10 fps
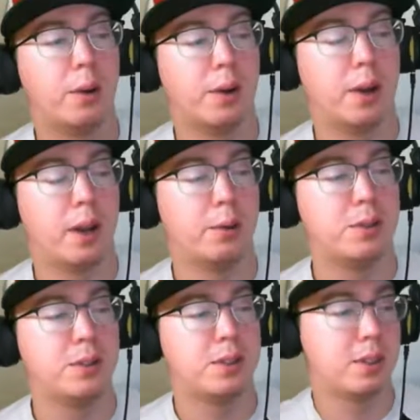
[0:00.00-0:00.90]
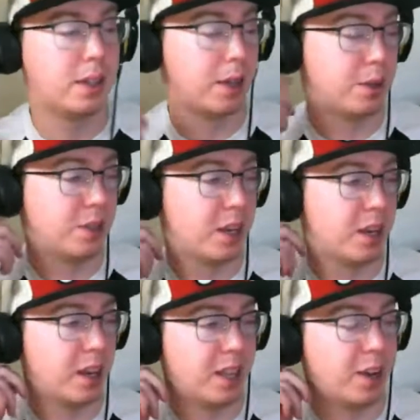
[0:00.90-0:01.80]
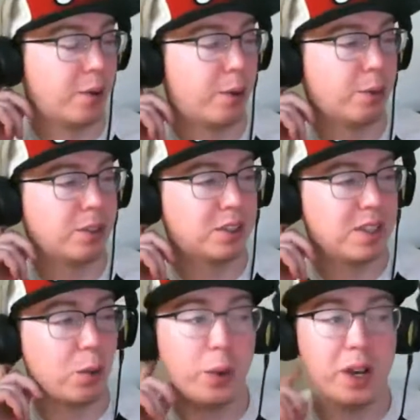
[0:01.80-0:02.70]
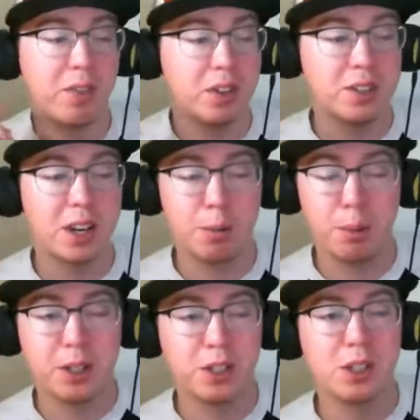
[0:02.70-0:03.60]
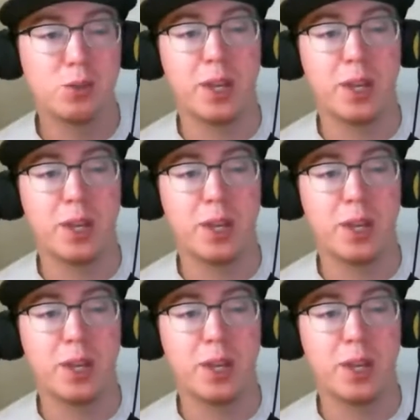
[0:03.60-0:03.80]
I was gonna, not to interrupt. I was gonna say we never start pitchers.